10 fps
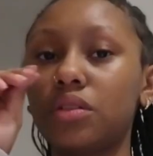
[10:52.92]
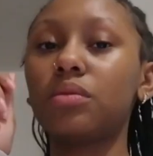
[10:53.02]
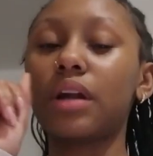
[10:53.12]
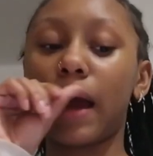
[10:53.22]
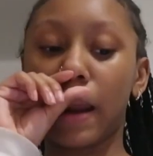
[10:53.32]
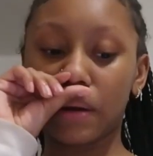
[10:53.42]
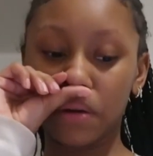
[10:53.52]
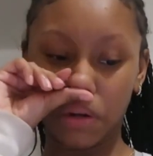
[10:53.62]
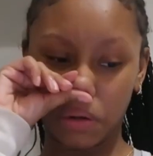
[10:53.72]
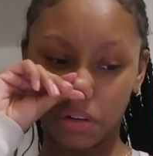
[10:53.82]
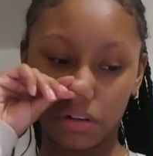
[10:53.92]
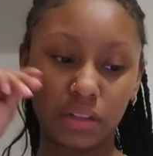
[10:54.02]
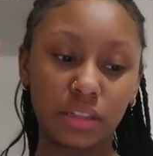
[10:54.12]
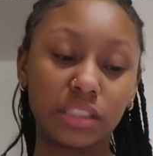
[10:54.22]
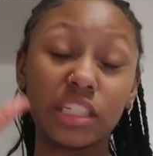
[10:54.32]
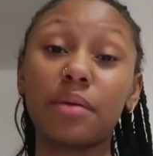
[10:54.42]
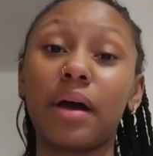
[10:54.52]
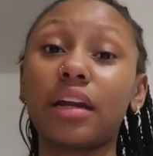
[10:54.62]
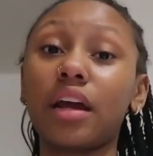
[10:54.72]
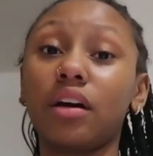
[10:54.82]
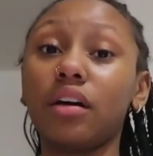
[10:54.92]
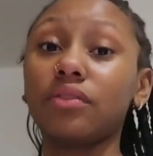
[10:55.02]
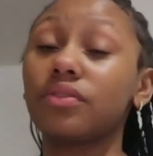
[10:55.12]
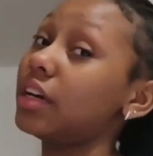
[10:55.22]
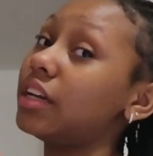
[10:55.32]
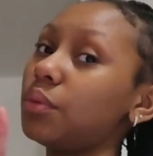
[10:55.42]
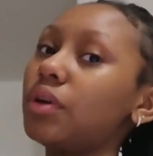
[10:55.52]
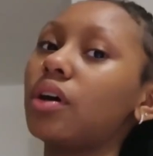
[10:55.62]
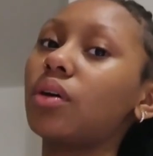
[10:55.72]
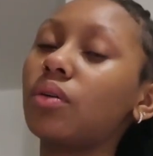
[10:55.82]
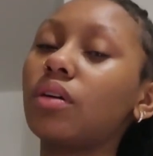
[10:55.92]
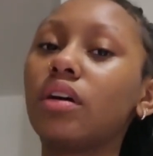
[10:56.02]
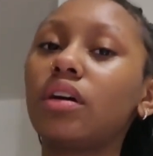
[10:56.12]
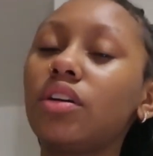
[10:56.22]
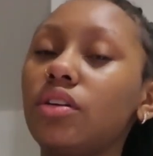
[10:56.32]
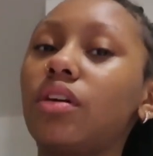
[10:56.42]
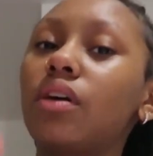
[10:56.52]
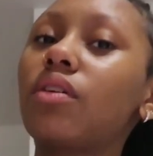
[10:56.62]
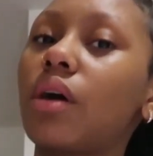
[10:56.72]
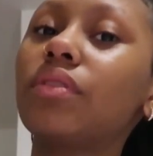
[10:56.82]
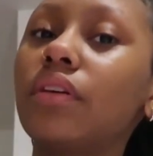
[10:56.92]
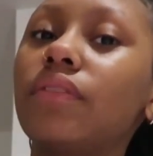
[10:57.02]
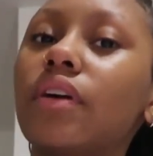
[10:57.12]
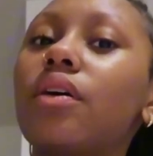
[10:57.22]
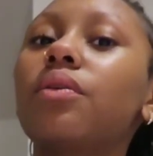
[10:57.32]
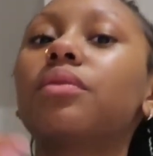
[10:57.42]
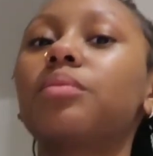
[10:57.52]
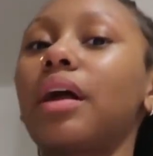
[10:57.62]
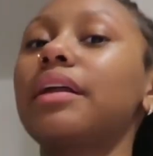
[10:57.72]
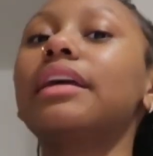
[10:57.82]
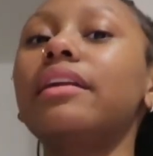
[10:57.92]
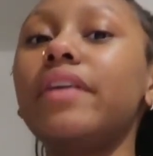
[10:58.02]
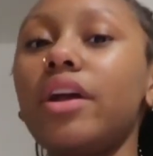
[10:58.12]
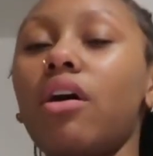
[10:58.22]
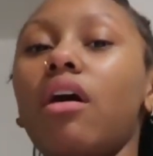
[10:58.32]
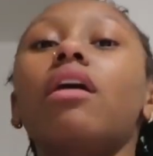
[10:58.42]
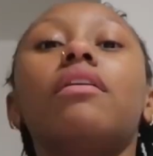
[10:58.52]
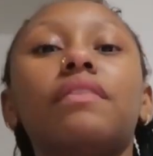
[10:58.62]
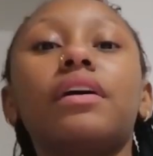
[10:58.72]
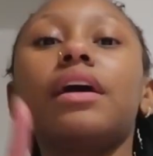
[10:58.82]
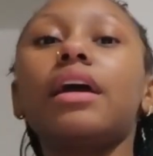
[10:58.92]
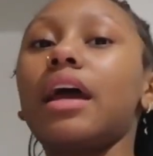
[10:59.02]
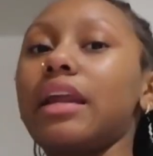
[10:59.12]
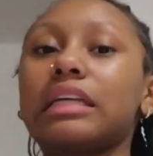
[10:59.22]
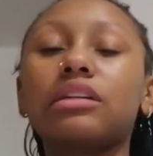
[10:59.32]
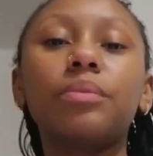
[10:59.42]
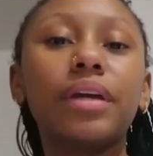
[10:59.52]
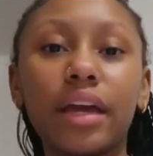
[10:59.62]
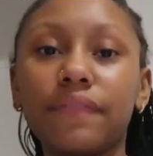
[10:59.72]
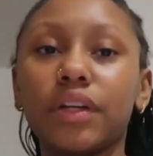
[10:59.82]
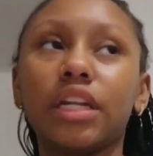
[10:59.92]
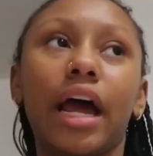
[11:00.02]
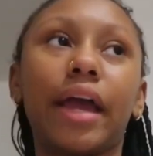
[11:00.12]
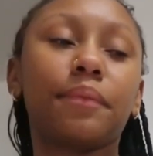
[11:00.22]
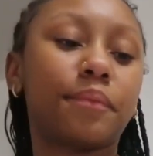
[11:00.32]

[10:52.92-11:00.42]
and do what I gotta do to end my night off. And then we gonna, you know, go with the flow, probably end the video off. And that's gonna be it for tonight.